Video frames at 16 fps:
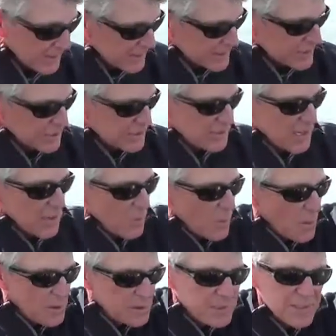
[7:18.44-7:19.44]
It's just a
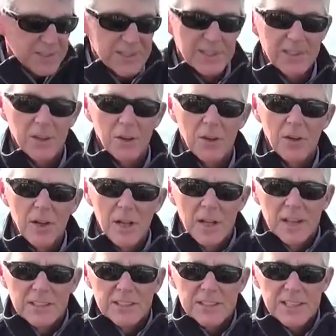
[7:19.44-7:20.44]
one single
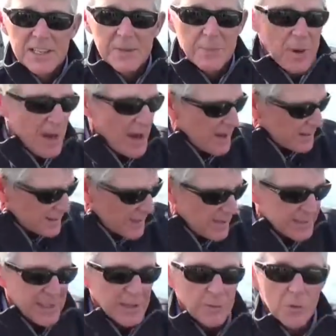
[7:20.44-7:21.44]
ski
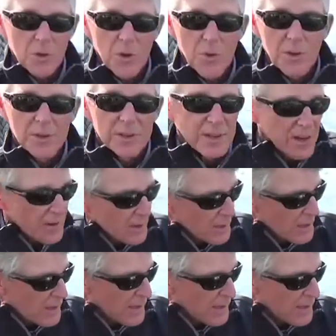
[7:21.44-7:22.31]
pylon that will go in there.